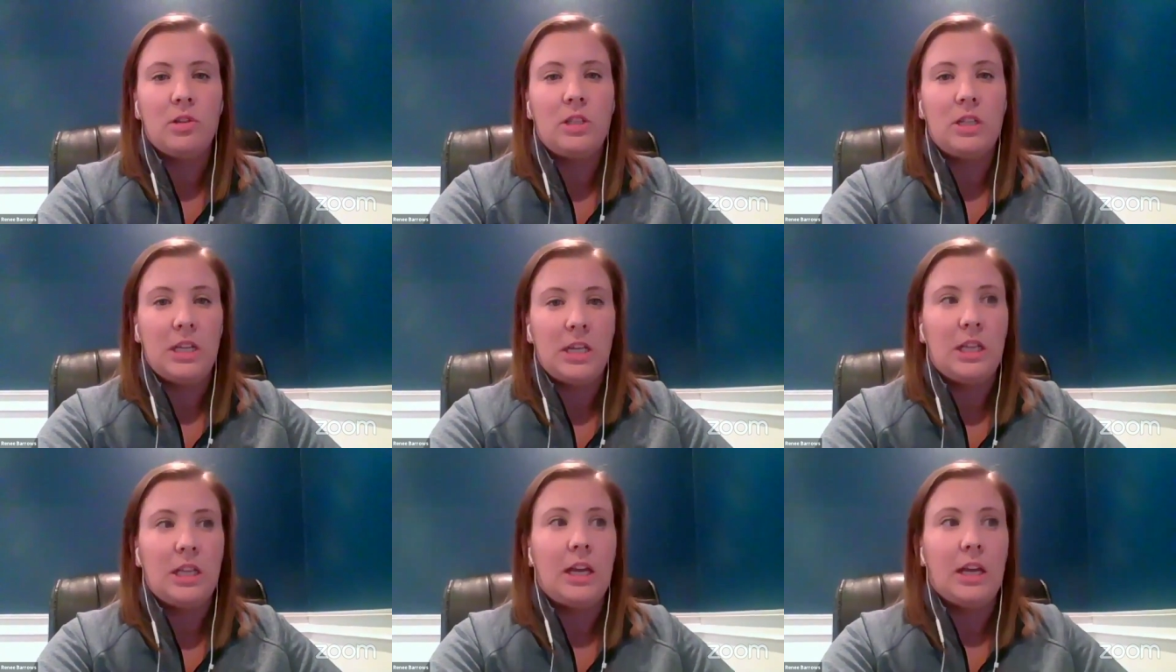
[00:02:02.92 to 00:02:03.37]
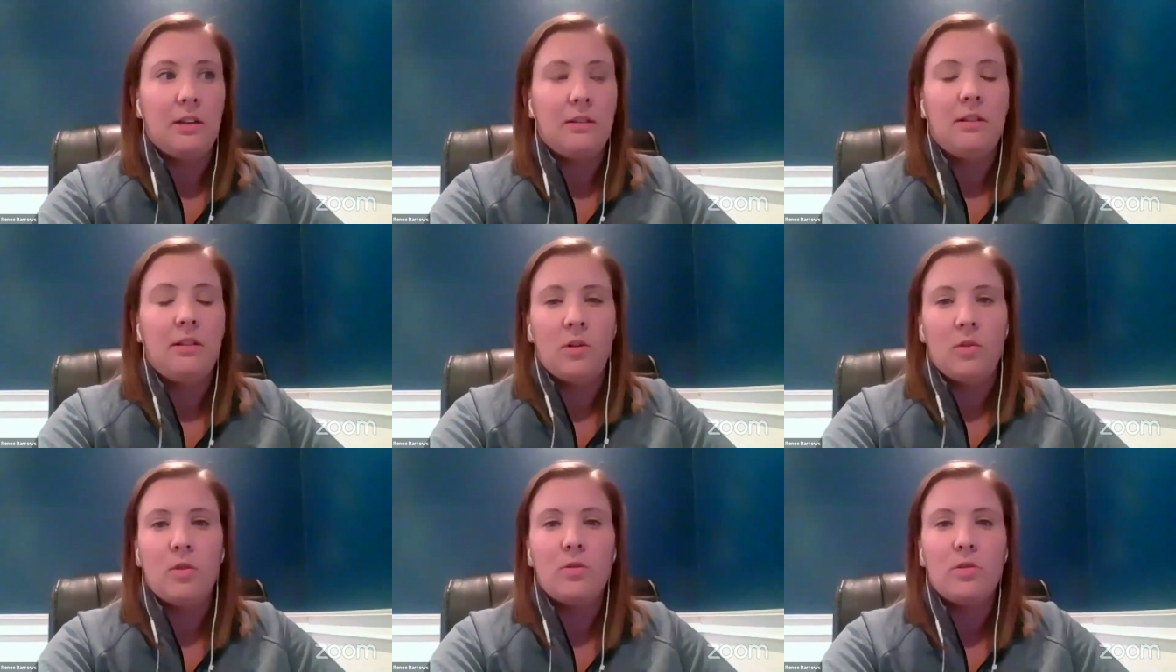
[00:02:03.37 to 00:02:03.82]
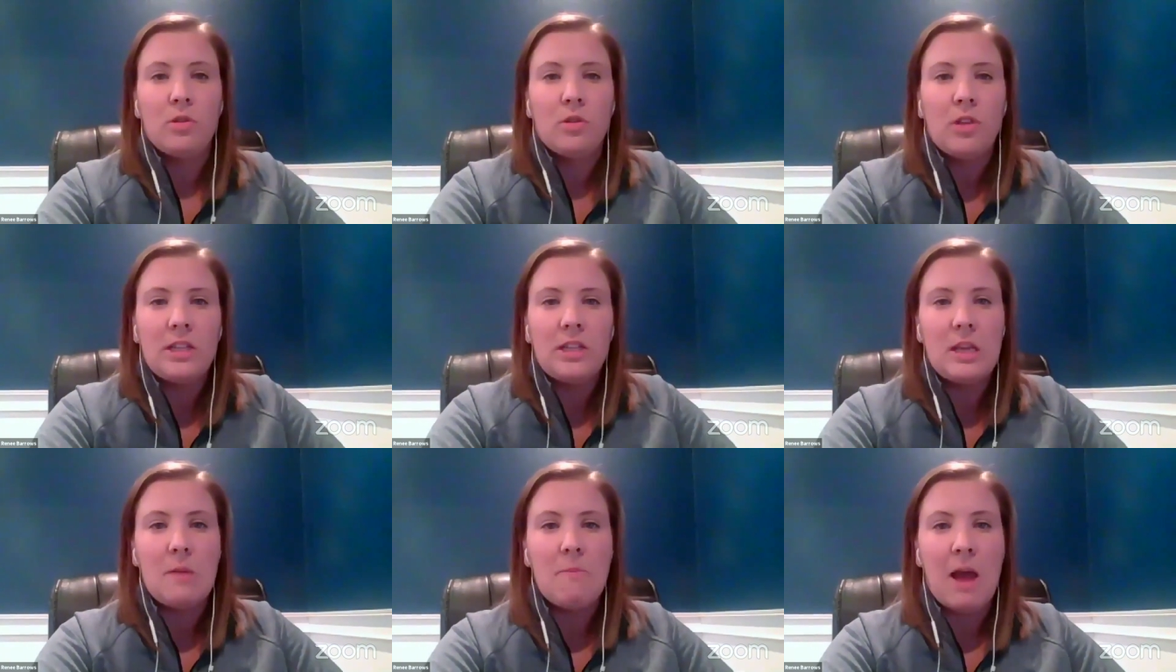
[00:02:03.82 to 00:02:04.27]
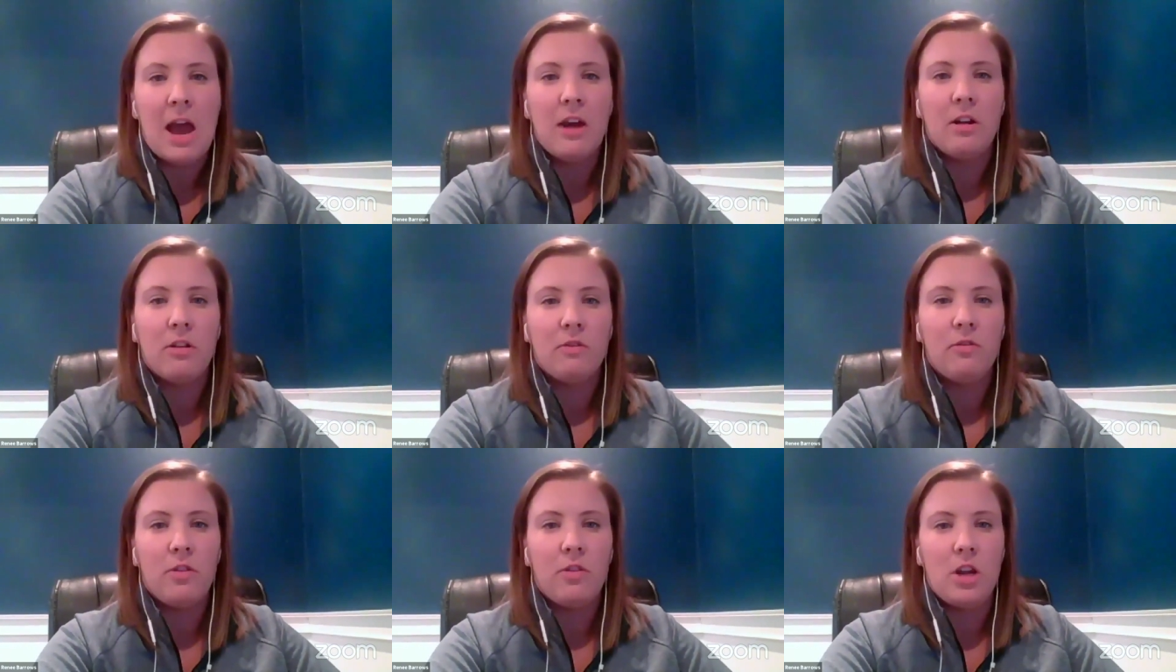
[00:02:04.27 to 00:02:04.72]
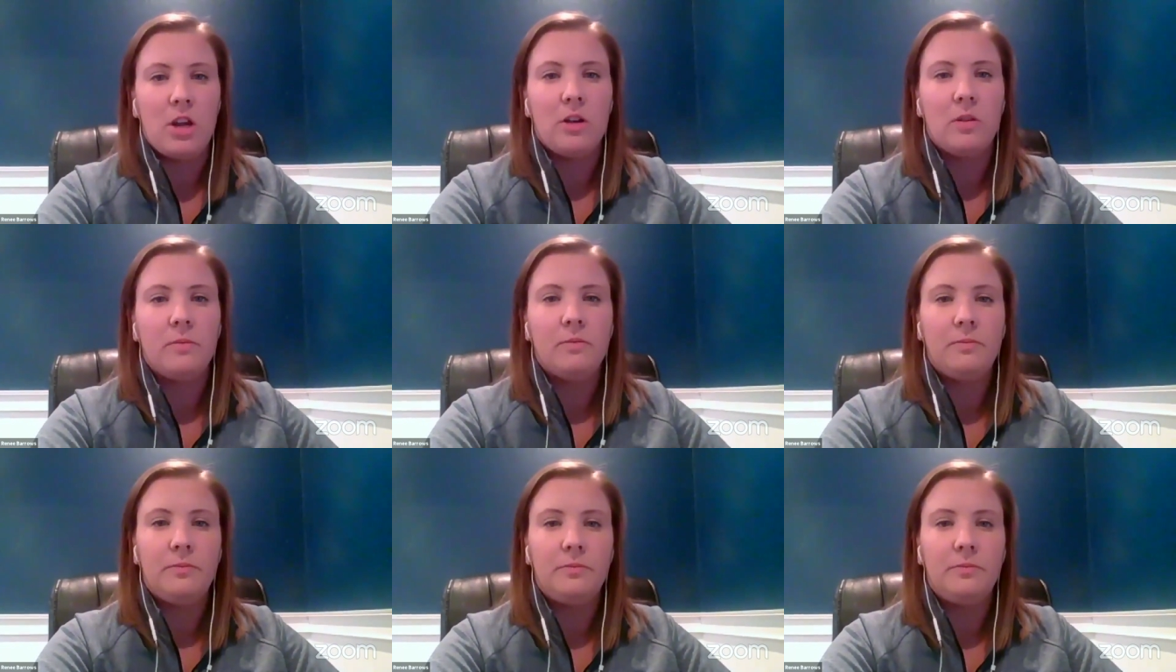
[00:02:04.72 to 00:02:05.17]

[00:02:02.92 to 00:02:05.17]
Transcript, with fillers: see that you know those are things that matter for you